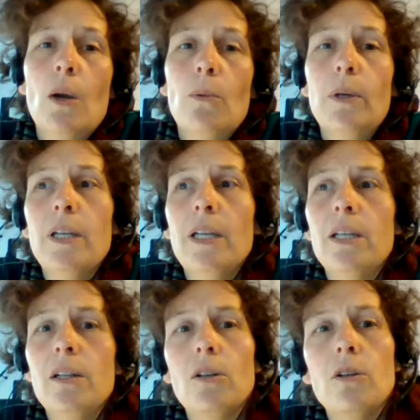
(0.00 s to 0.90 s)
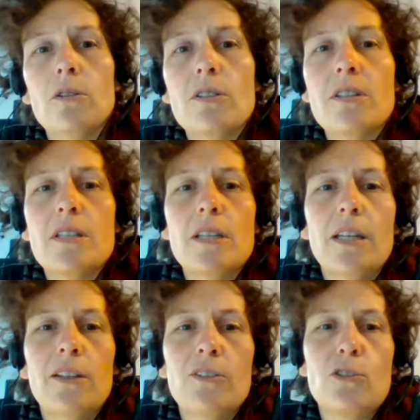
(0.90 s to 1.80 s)
We looked
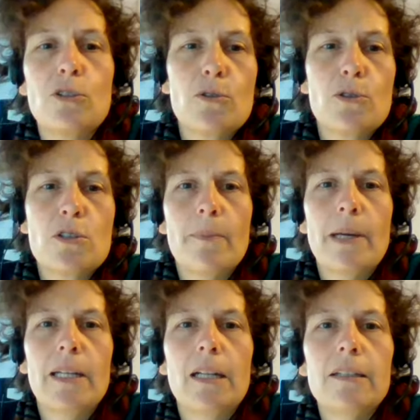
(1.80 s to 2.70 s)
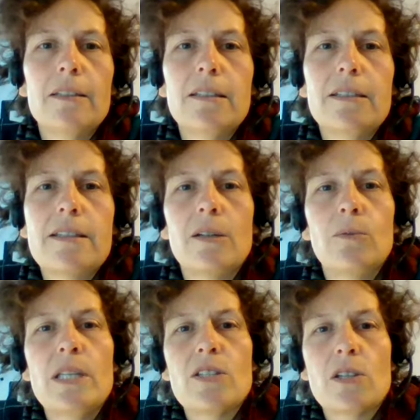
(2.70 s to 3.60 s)
into some analytics
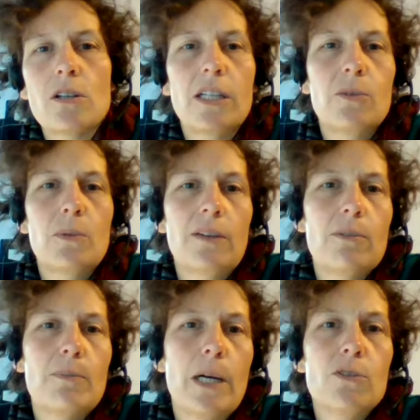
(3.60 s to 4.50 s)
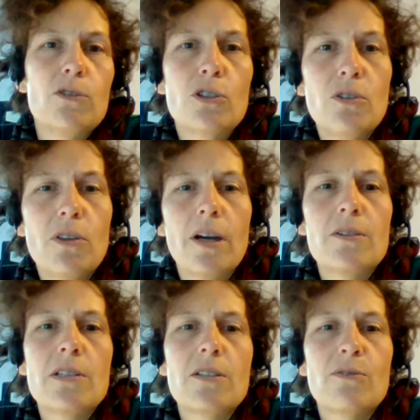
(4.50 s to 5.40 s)
and we saw that we have about
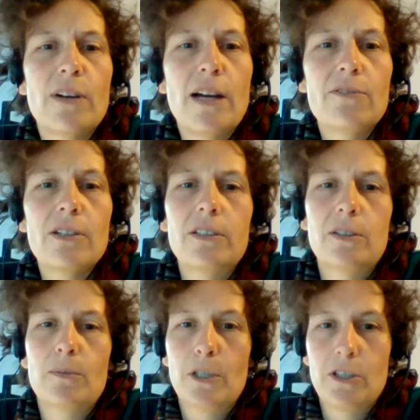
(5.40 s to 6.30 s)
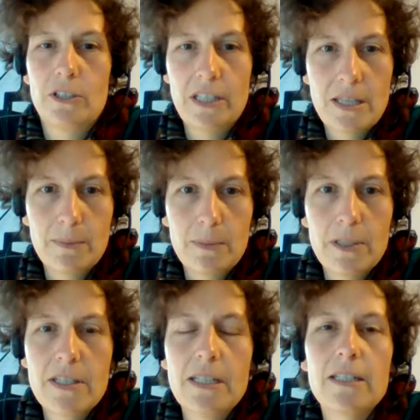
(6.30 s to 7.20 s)
2,500
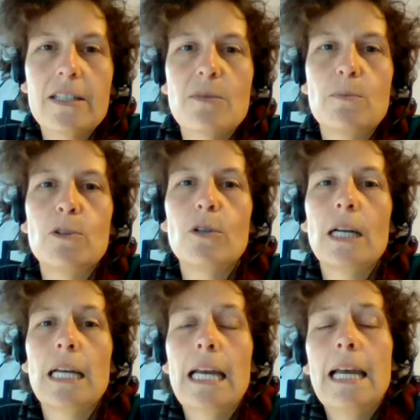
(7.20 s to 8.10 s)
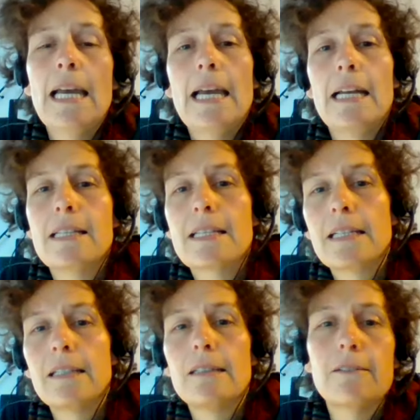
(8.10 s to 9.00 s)
participants in this MOOC, and
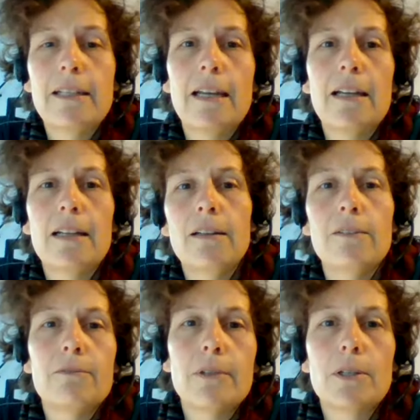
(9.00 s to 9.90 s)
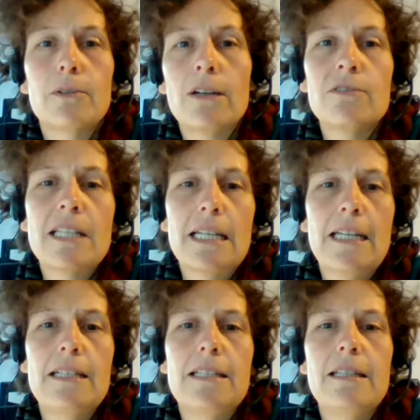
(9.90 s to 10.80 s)
still, around
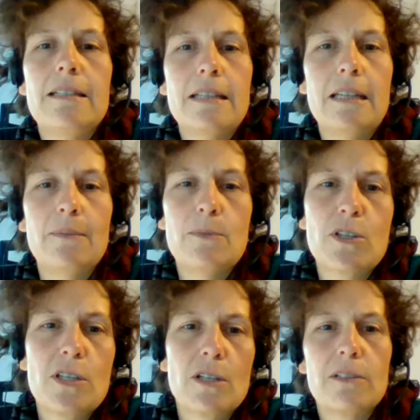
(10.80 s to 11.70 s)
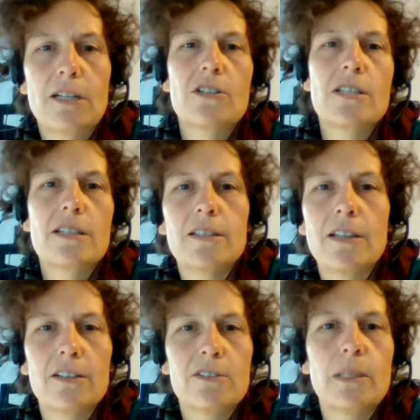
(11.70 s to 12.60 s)
80 teams. So there's still
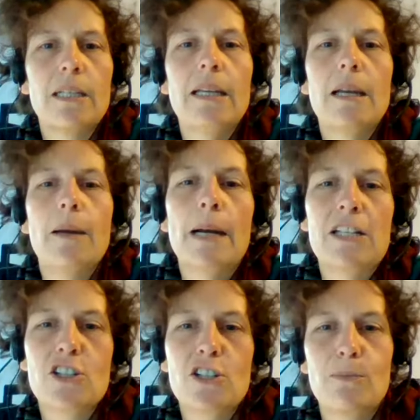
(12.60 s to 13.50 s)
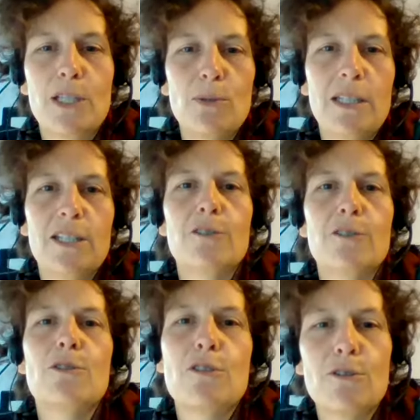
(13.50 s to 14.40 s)
not really a match between
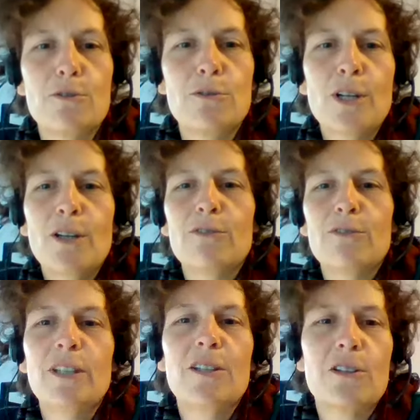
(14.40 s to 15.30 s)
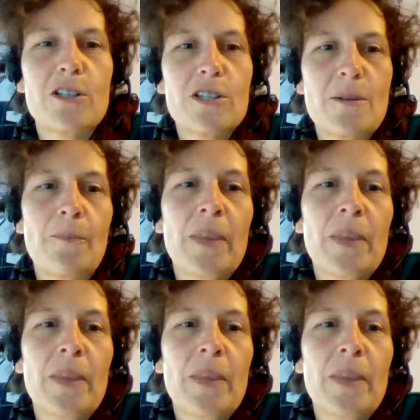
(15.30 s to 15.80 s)
those two figures.